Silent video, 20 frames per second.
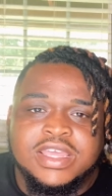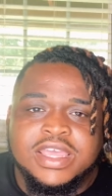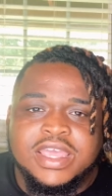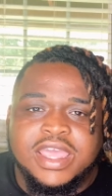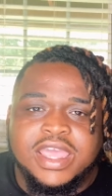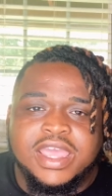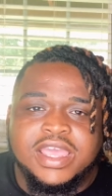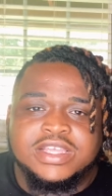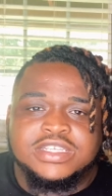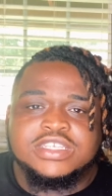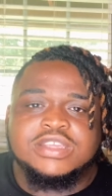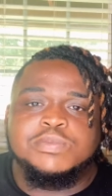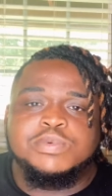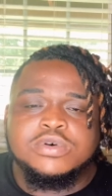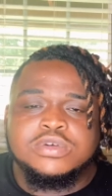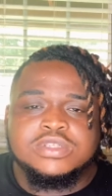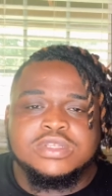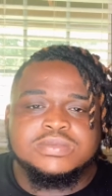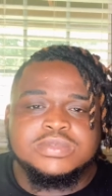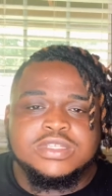and she
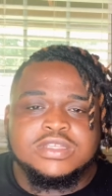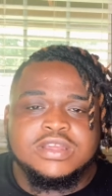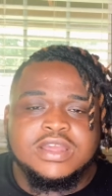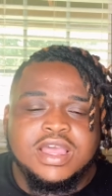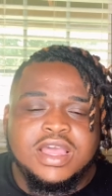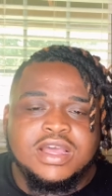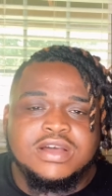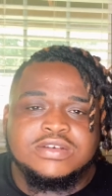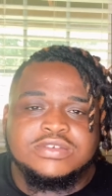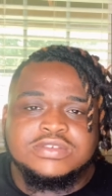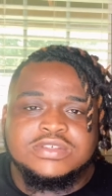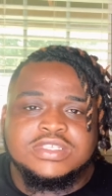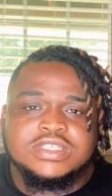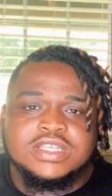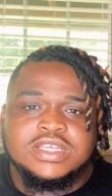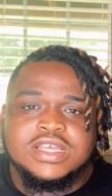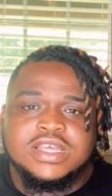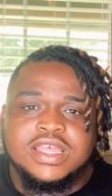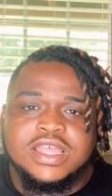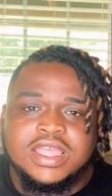pulls up to your house
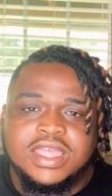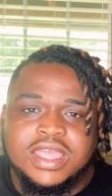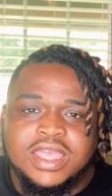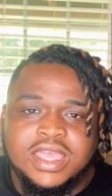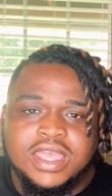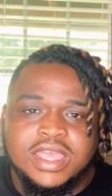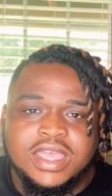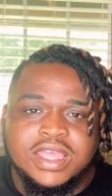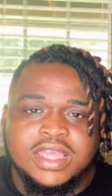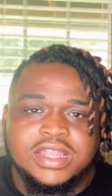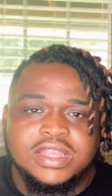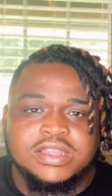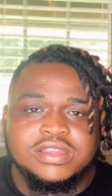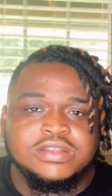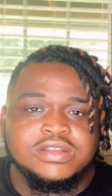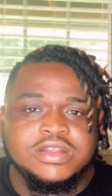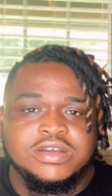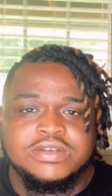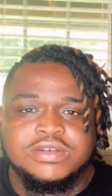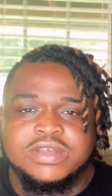and
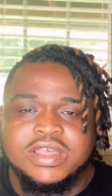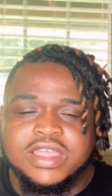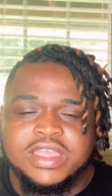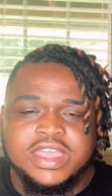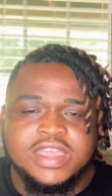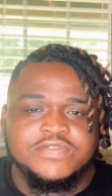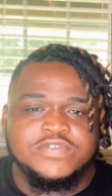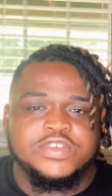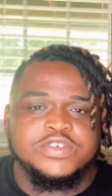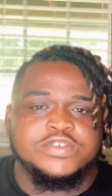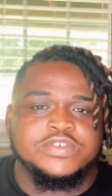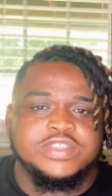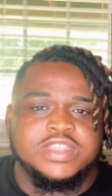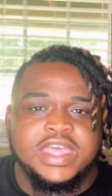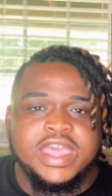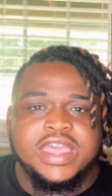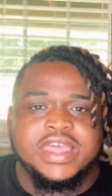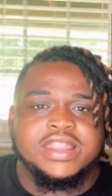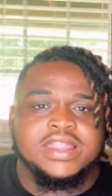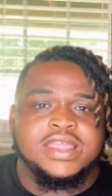you know give you
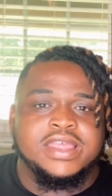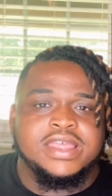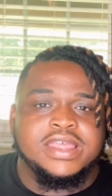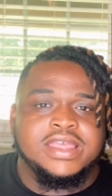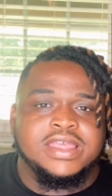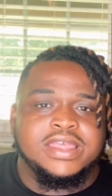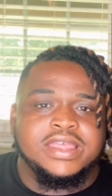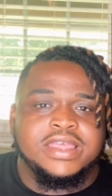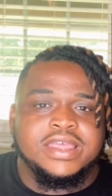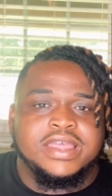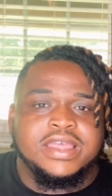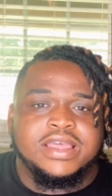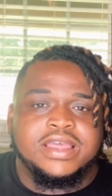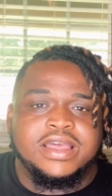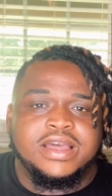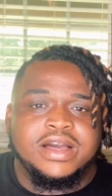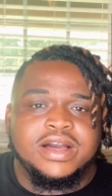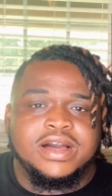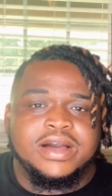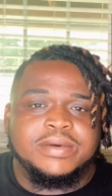that
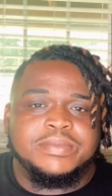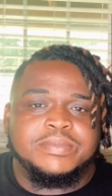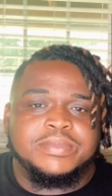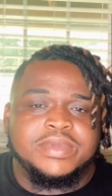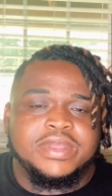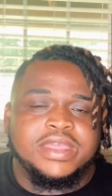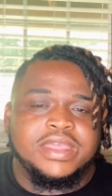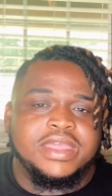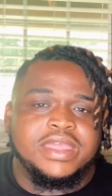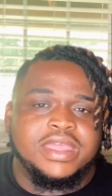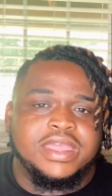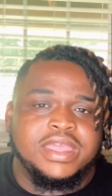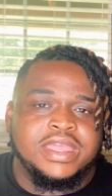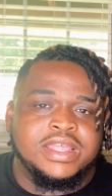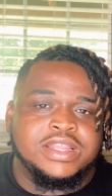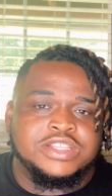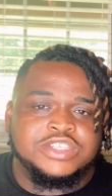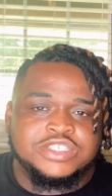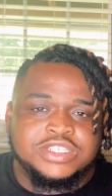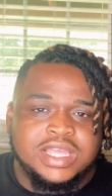um,
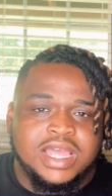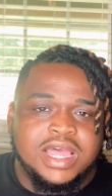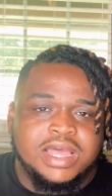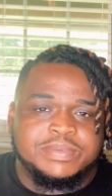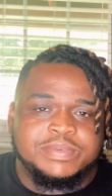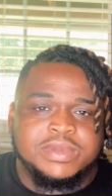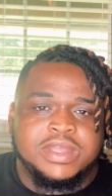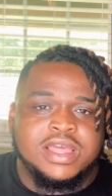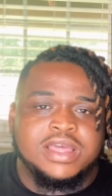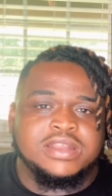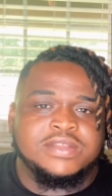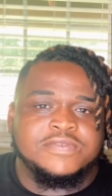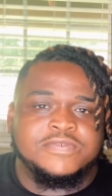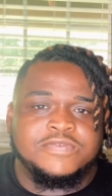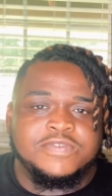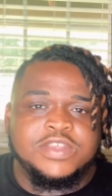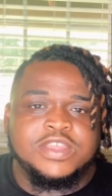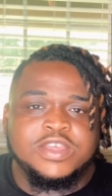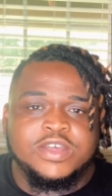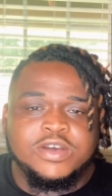in shop kind of
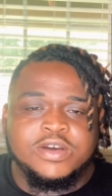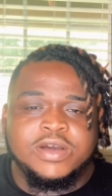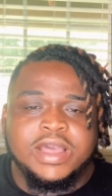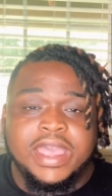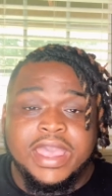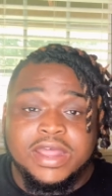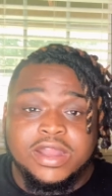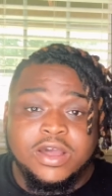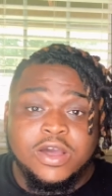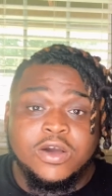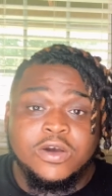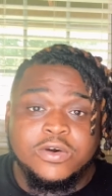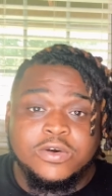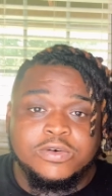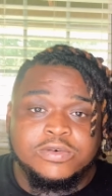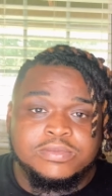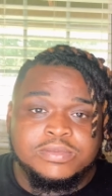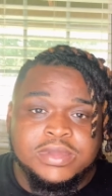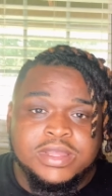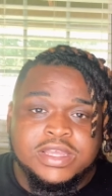feel at
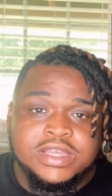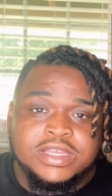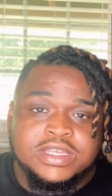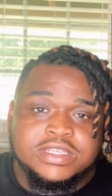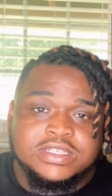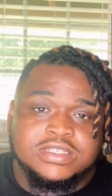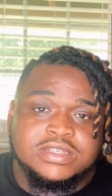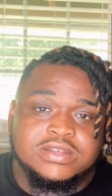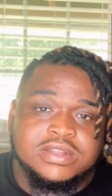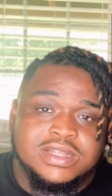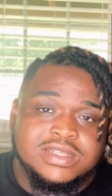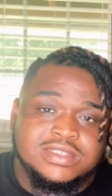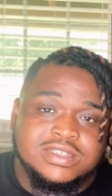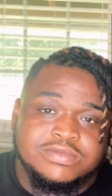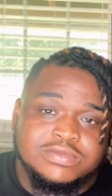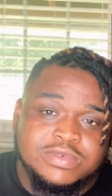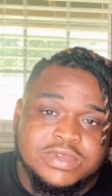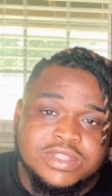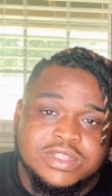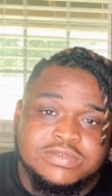home so that's a
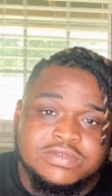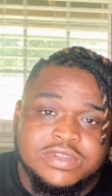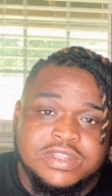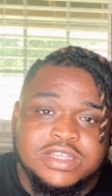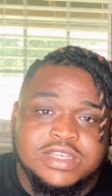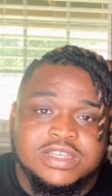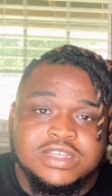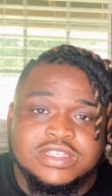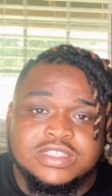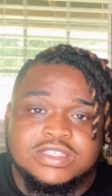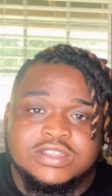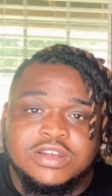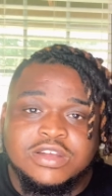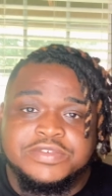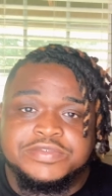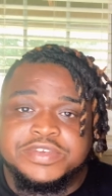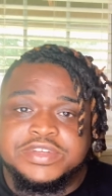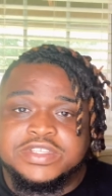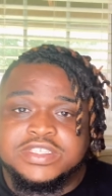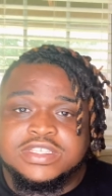really, really good
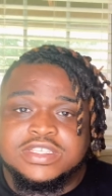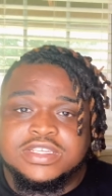service.